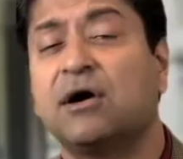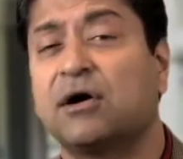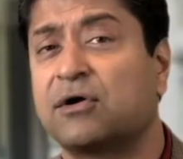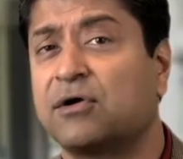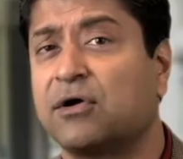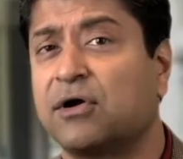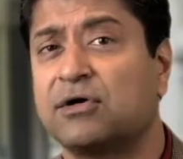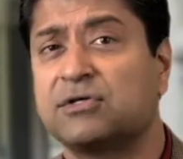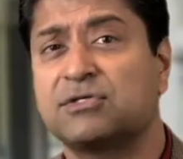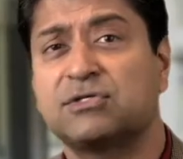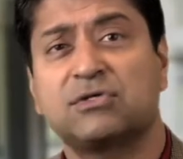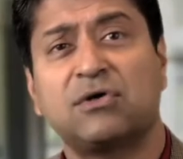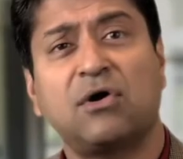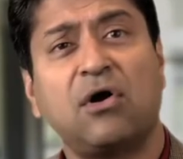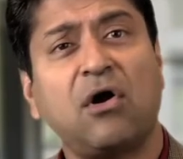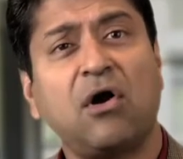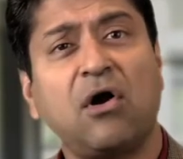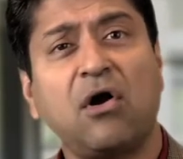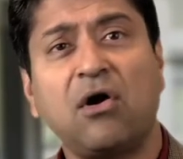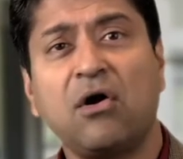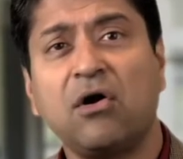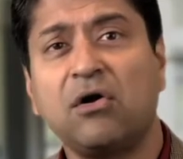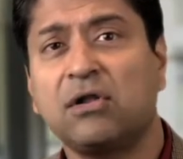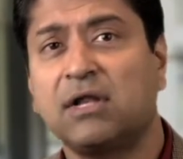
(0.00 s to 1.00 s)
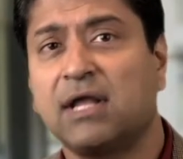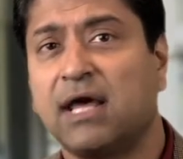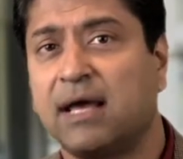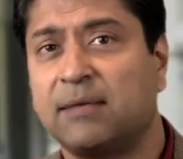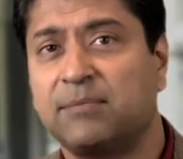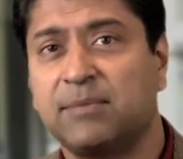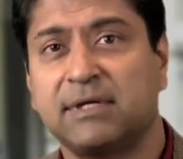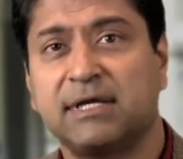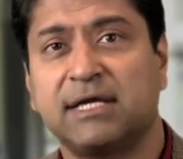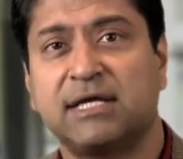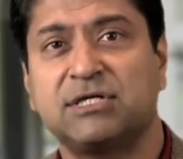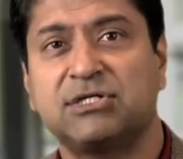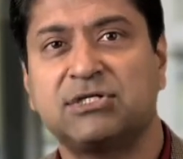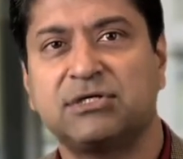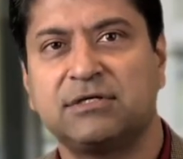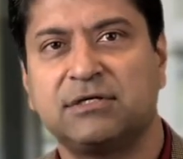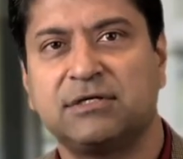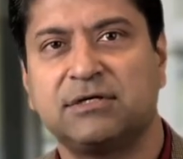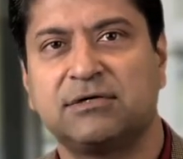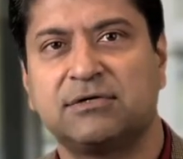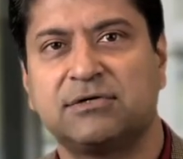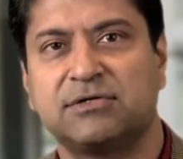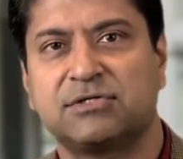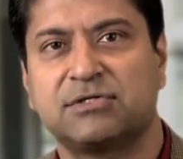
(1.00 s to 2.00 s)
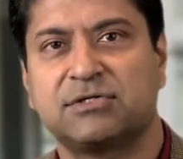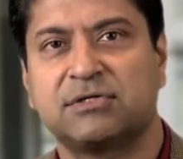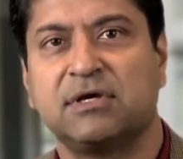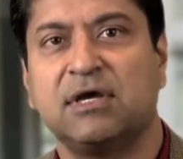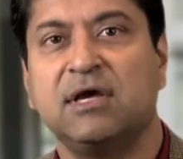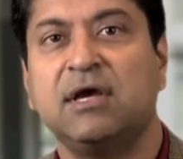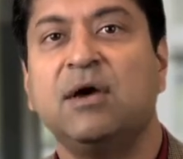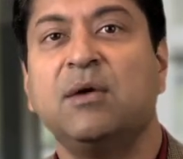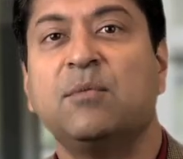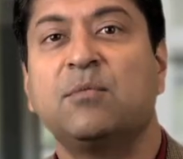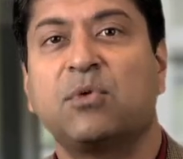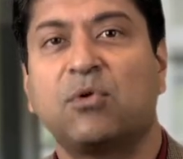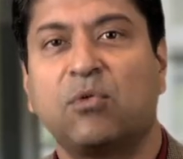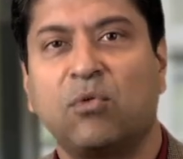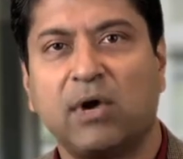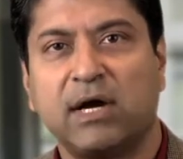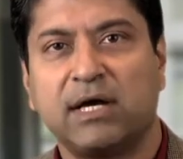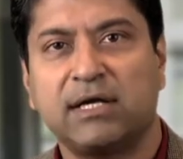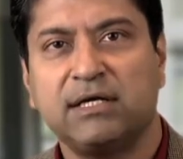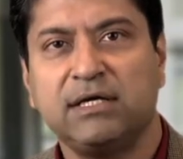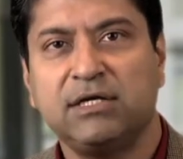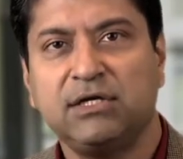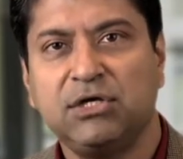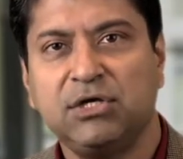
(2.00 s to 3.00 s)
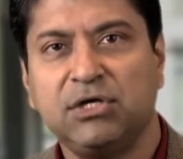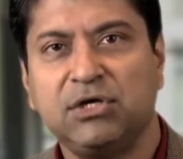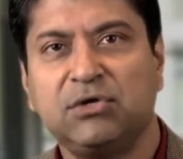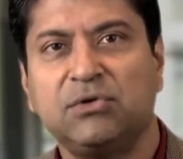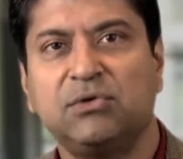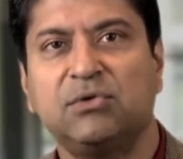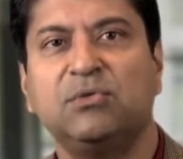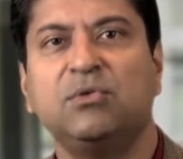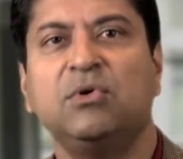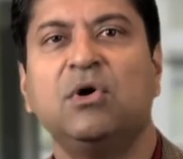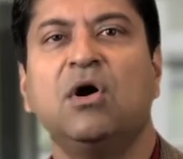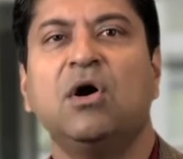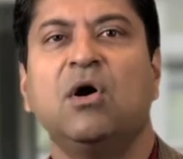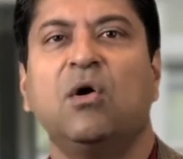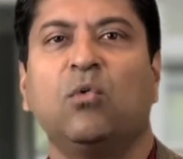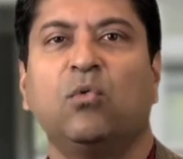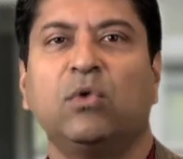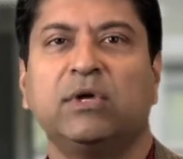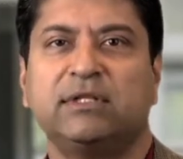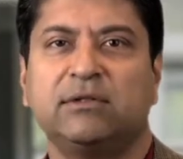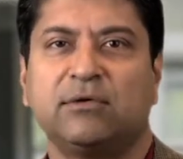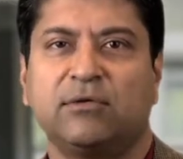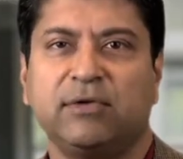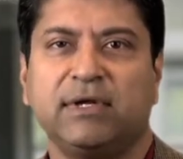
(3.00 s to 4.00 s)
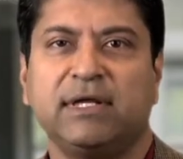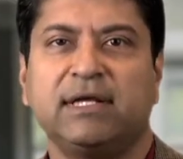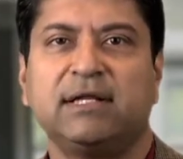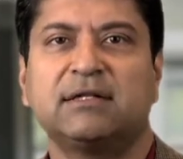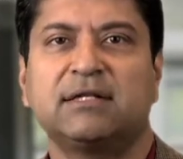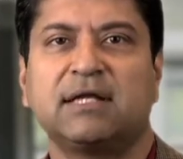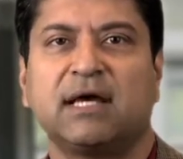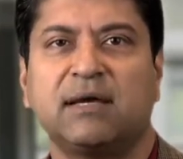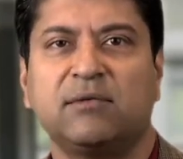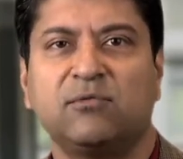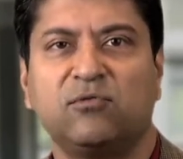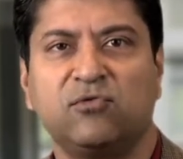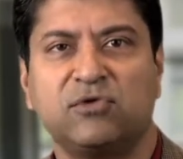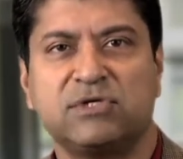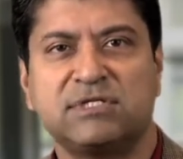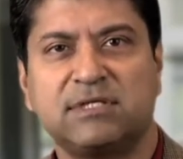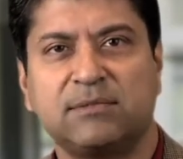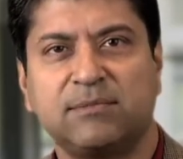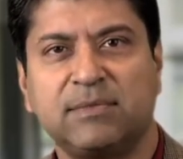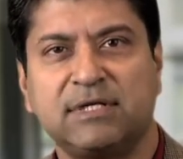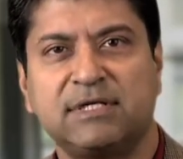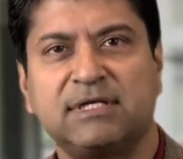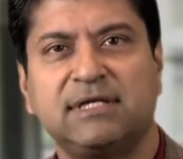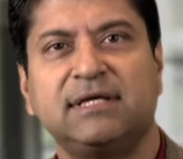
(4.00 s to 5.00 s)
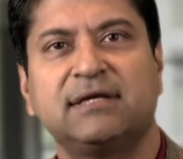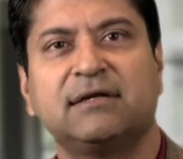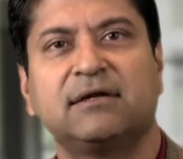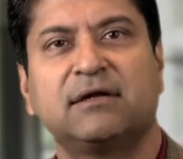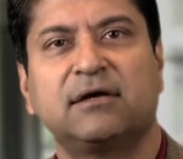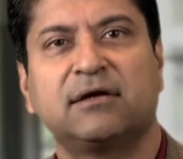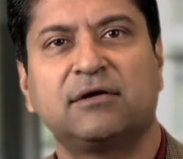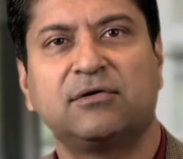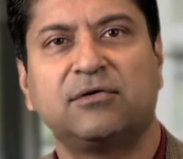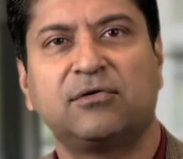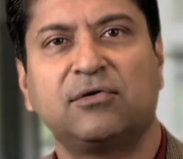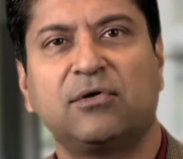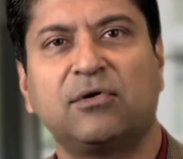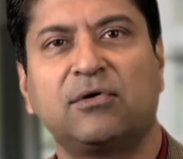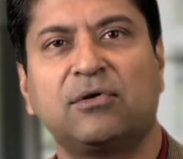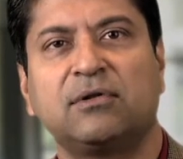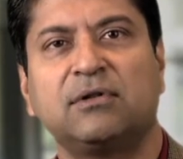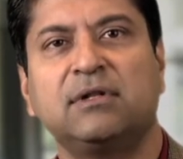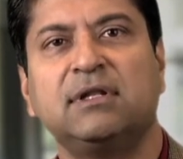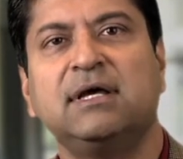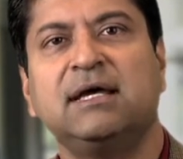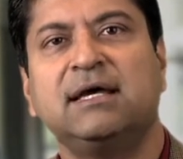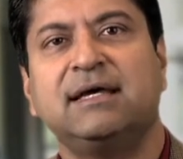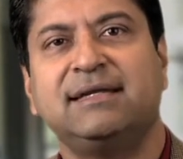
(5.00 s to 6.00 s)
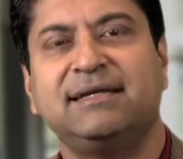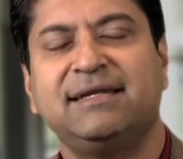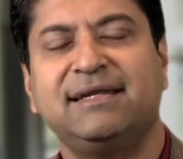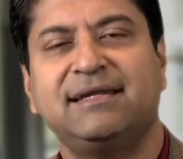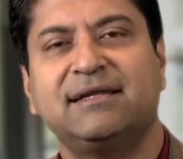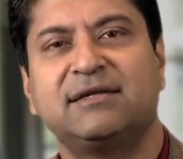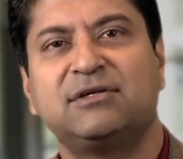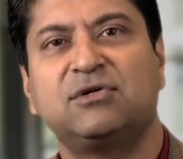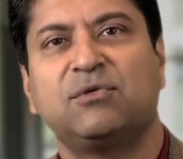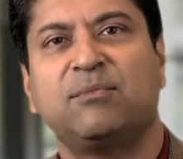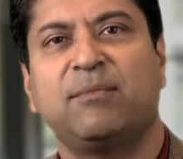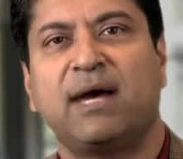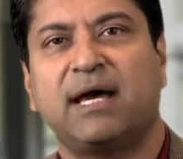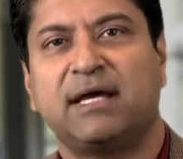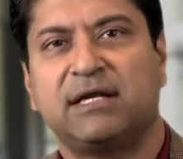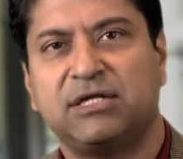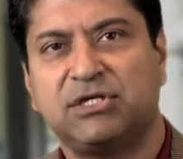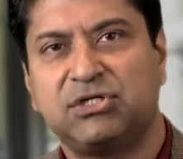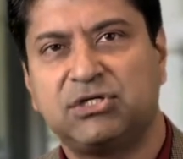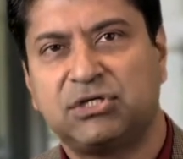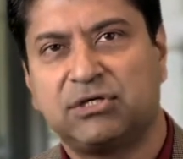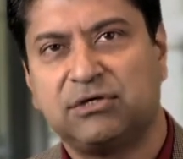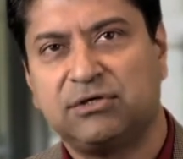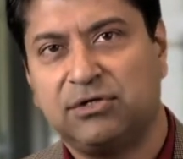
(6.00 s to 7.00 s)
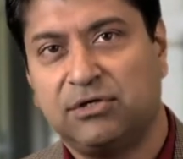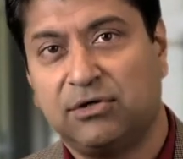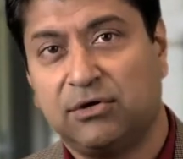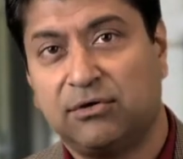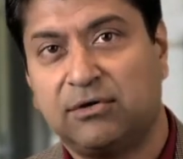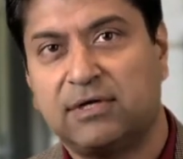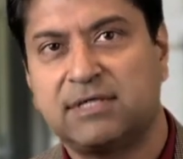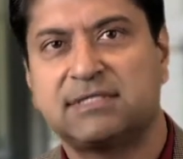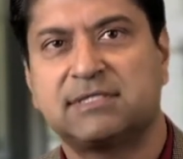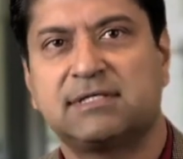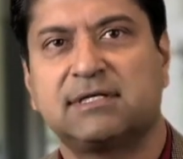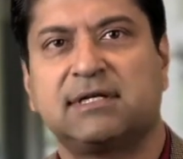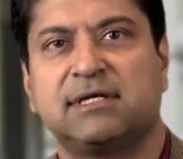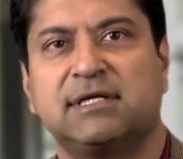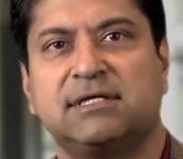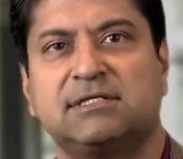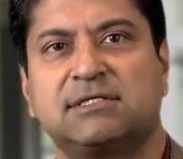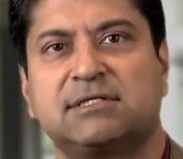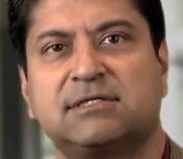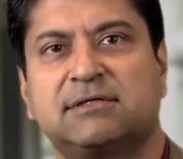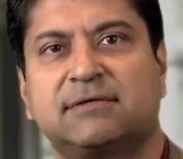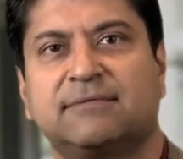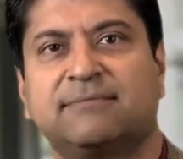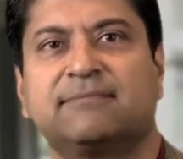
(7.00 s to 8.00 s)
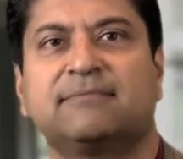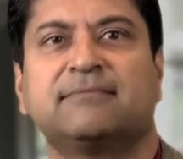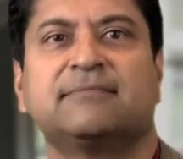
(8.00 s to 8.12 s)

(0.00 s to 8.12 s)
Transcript: across all application tiers, providing you with the real-time visibility and control needed to manage your SLAs.